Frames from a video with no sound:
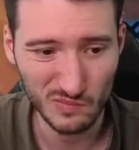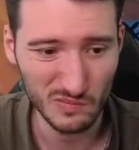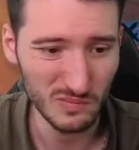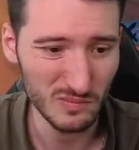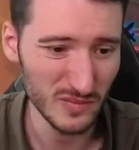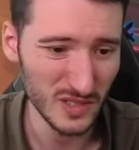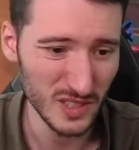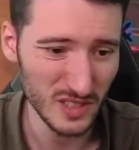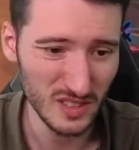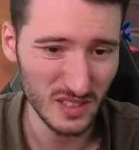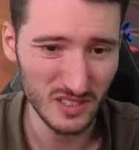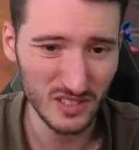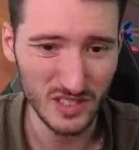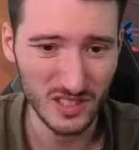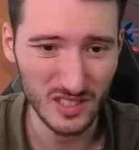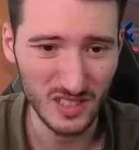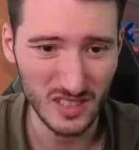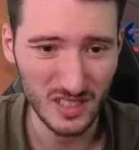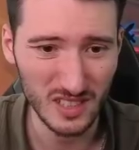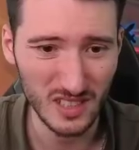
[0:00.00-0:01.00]
you know,
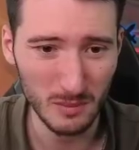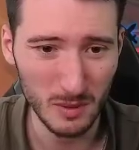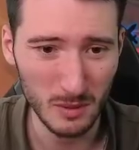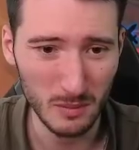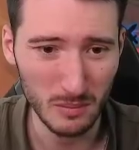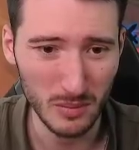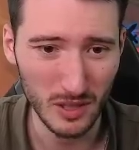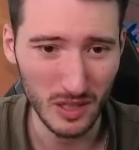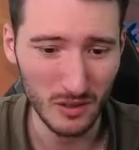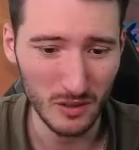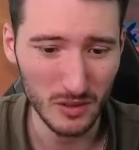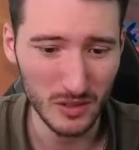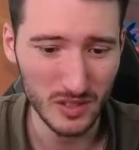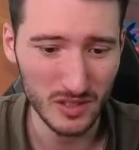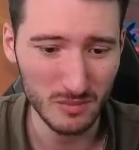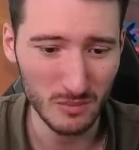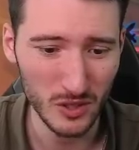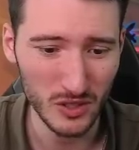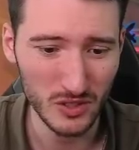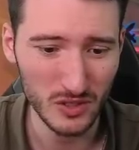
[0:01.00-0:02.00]
just like a couple
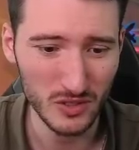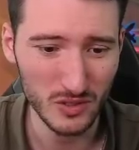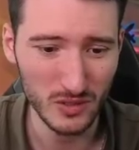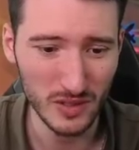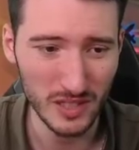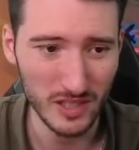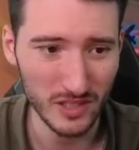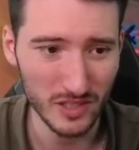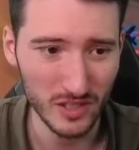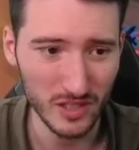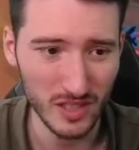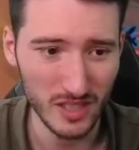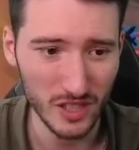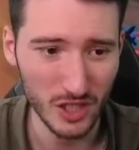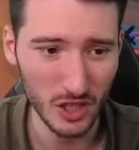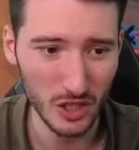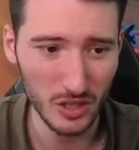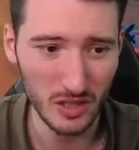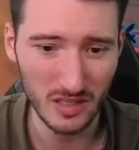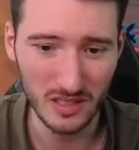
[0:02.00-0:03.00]
prowess, monstrous rage, slick
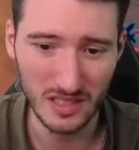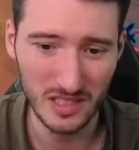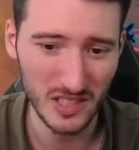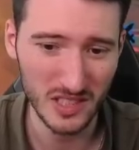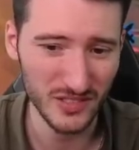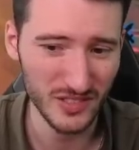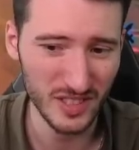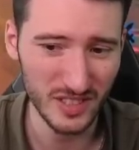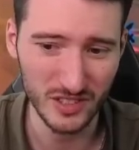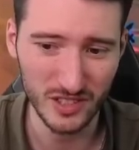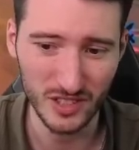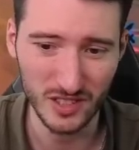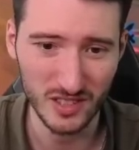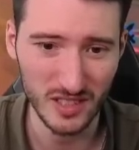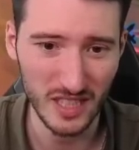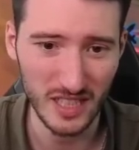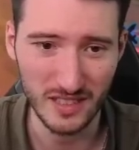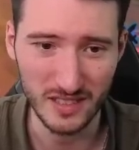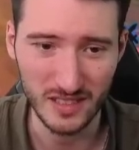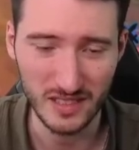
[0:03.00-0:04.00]
shot, and this thing is just
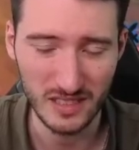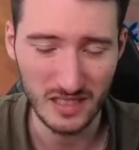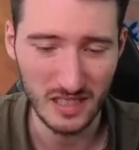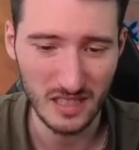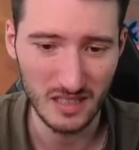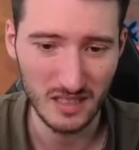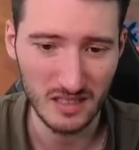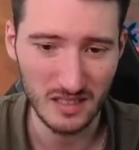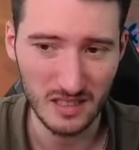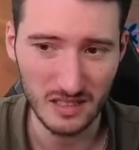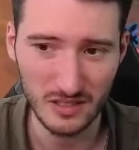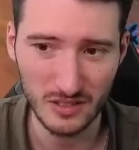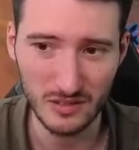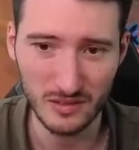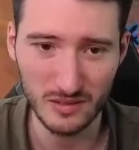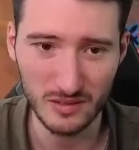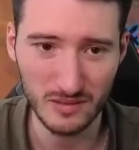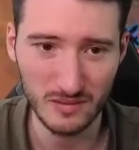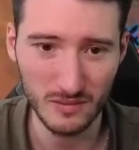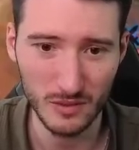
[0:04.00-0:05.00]
dead.
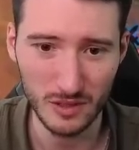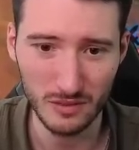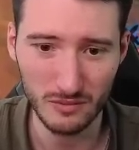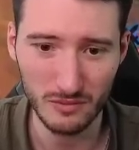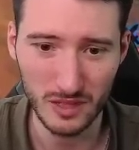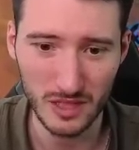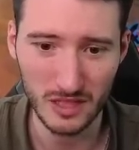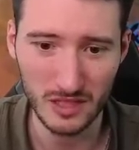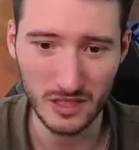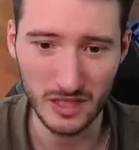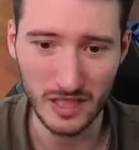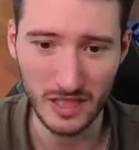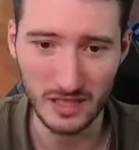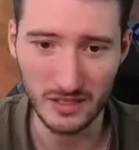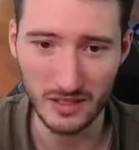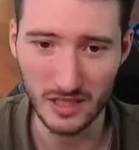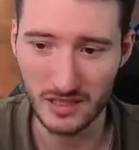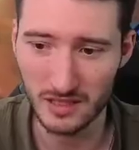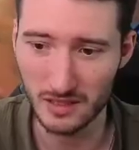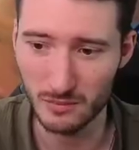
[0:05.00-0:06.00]
What did you get? You
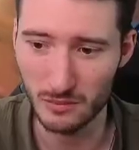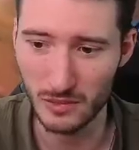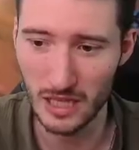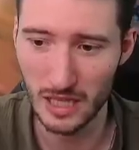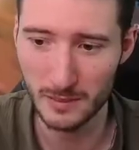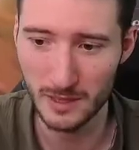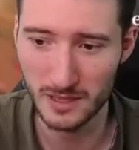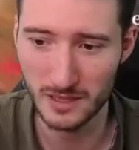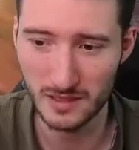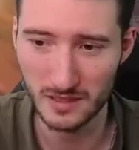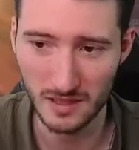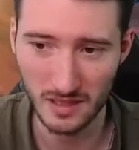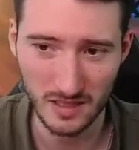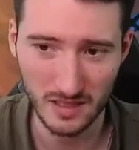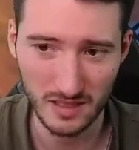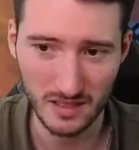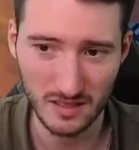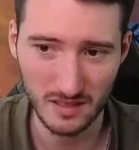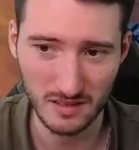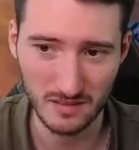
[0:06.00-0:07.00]
get some rabbits,
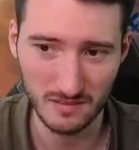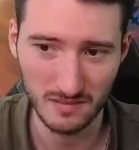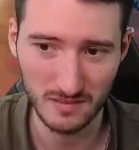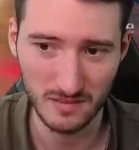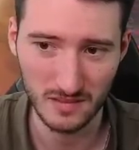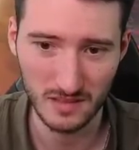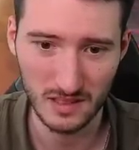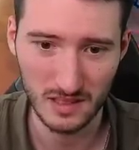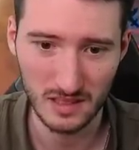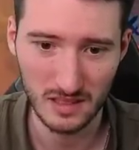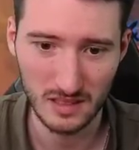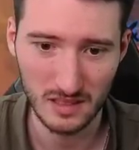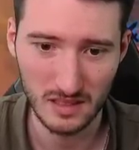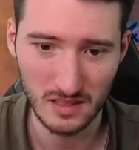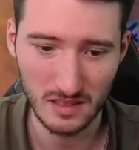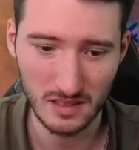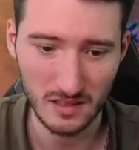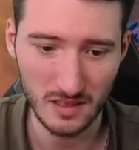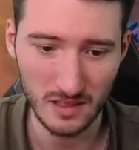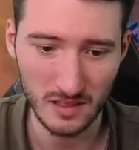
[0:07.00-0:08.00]
nice.
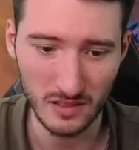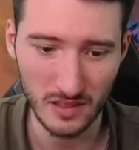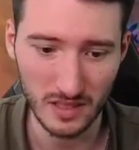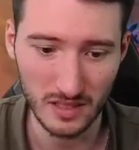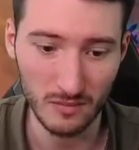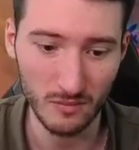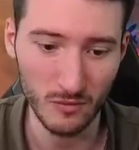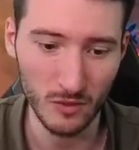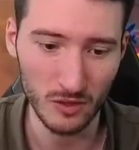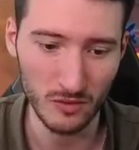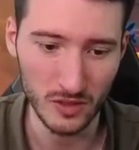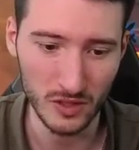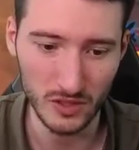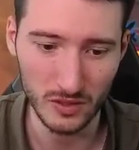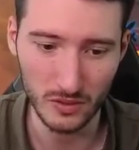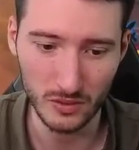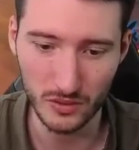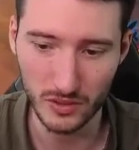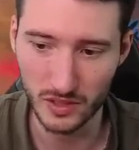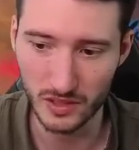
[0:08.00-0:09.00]
Like some 1/1
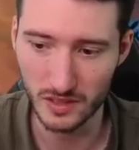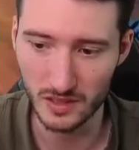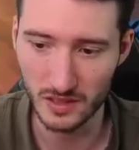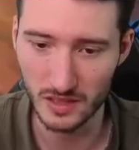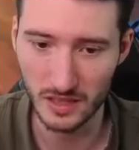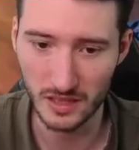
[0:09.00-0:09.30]
soldiers in that